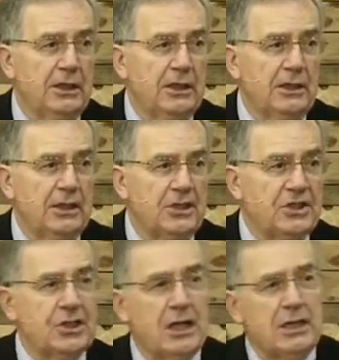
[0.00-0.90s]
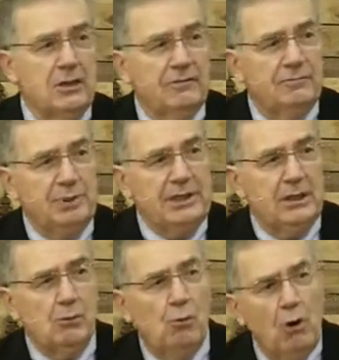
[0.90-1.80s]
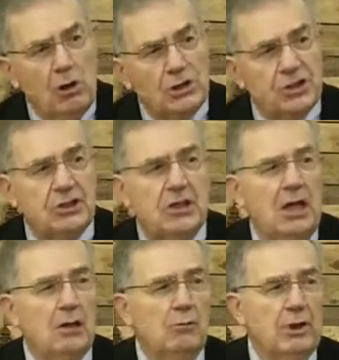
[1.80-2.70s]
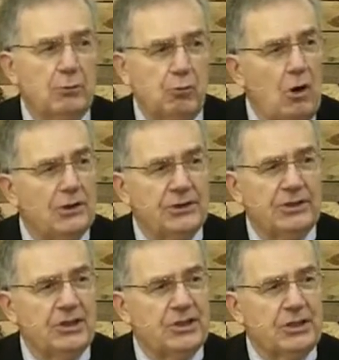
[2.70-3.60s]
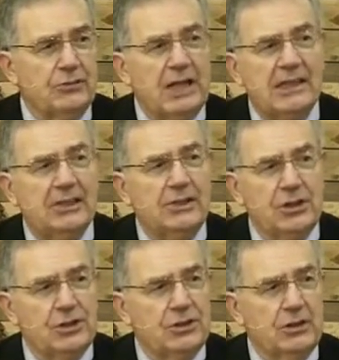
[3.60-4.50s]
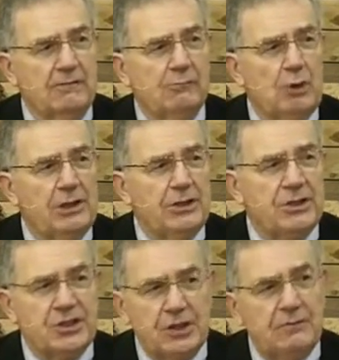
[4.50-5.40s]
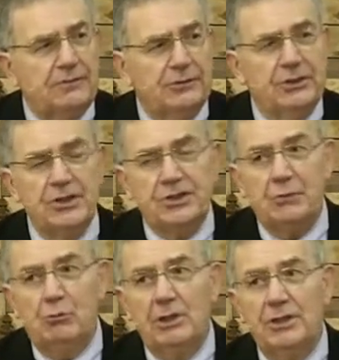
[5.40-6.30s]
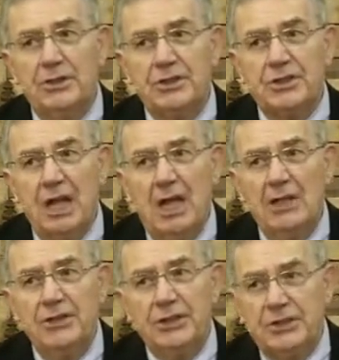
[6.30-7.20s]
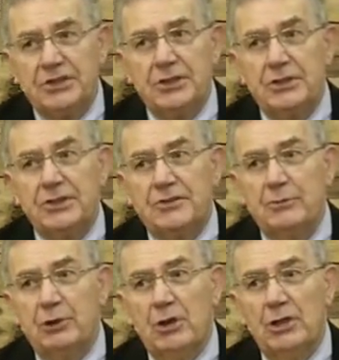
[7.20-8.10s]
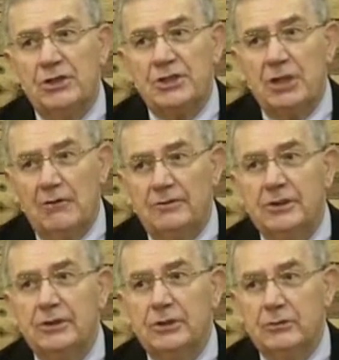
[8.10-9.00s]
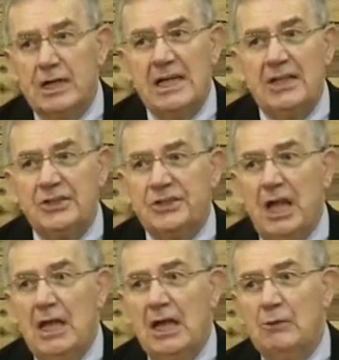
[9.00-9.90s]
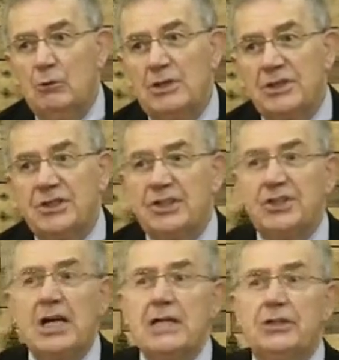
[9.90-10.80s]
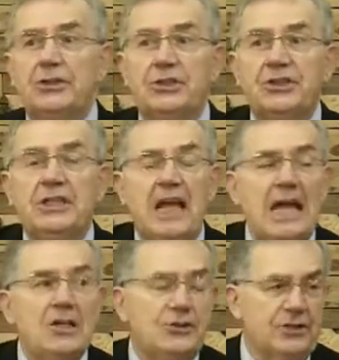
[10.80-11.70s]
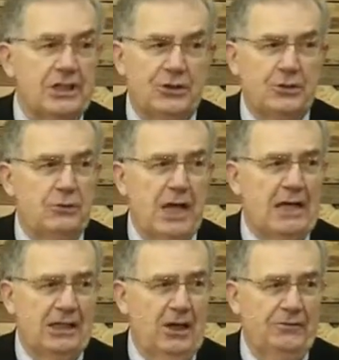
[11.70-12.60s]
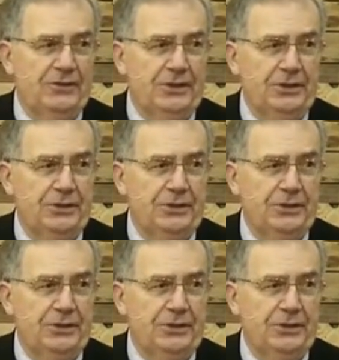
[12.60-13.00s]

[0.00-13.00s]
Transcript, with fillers: This sign of being washed with water as a recognition of one's sinfulness and one's distance from God's covenant grace and one's desire to seek entry to that covenant.